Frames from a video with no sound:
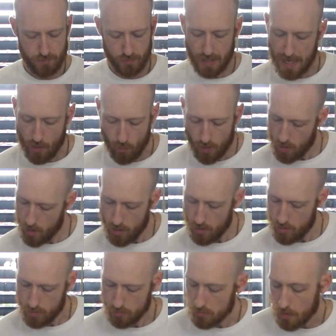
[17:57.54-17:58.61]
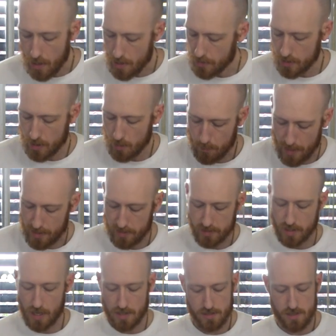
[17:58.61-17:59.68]
flour lager Pane
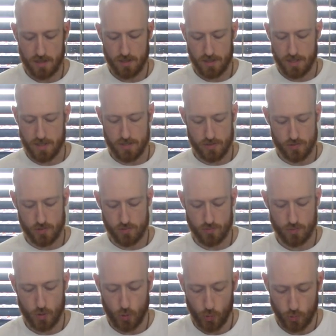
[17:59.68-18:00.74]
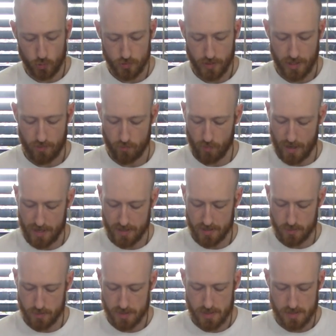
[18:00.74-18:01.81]
Di Casa is cooled and ready to be